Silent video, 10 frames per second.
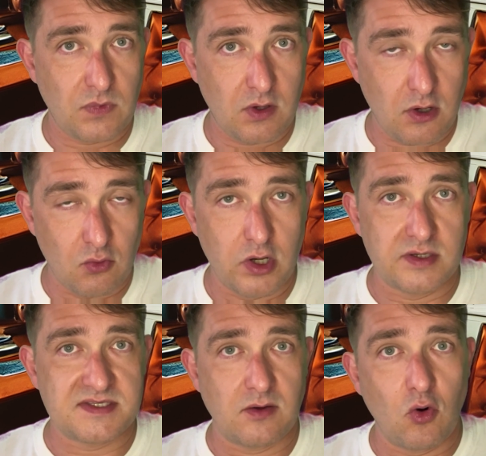
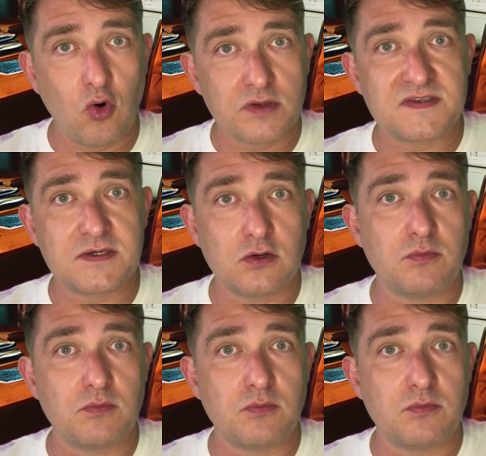coerce, the ought to